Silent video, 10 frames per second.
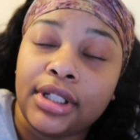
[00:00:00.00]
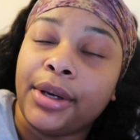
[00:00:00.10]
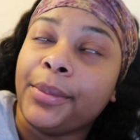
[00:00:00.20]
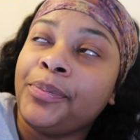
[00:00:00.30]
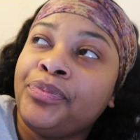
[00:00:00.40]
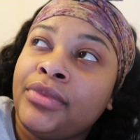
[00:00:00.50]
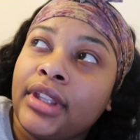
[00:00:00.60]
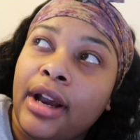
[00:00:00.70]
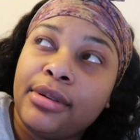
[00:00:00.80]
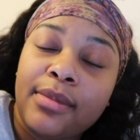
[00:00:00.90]
So
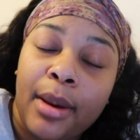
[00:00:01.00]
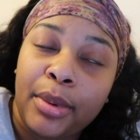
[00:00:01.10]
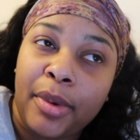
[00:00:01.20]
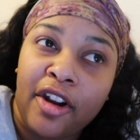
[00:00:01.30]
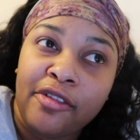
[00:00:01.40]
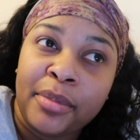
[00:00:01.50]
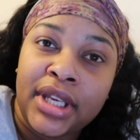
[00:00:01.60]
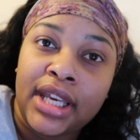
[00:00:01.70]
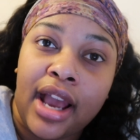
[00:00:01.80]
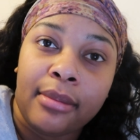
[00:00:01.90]
that was my preparing
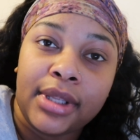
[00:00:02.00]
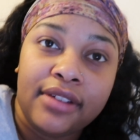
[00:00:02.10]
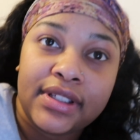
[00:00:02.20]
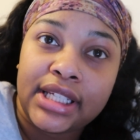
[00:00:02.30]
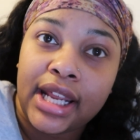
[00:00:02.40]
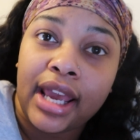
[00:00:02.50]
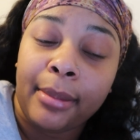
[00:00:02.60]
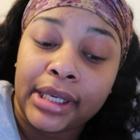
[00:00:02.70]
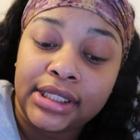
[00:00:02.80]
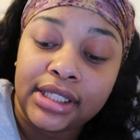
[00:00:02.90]
me. I'm leaving today.
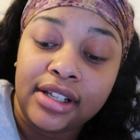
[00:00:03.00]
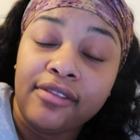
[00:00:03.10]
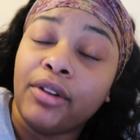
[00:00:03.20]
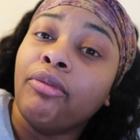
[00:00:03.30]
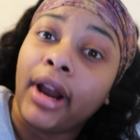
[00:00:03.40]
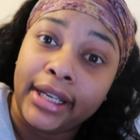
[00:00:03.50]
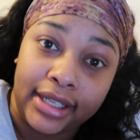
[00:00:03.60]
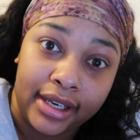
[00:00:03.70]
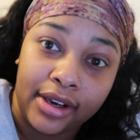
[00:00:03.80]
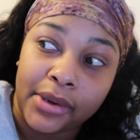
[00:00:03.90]
I'm actually leaving right
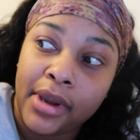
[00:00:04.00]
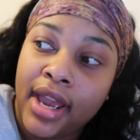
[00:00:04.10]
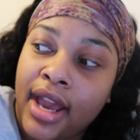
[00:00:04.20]
now.